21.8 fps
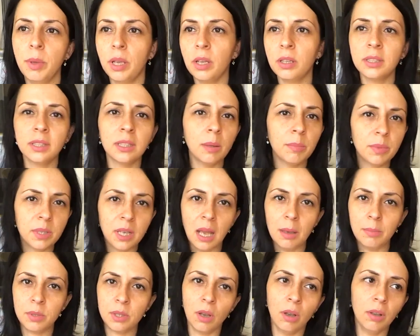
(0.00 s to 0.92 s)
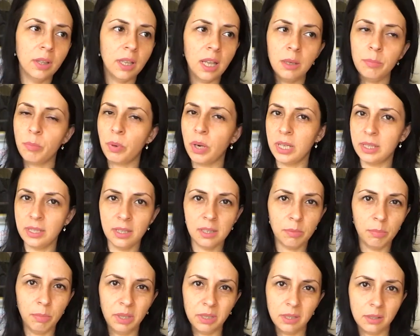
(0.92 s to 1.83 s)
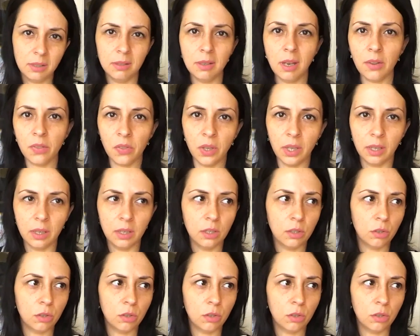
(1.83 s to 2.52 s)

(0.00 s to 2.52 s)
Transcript: Because sometimes online presence means nothing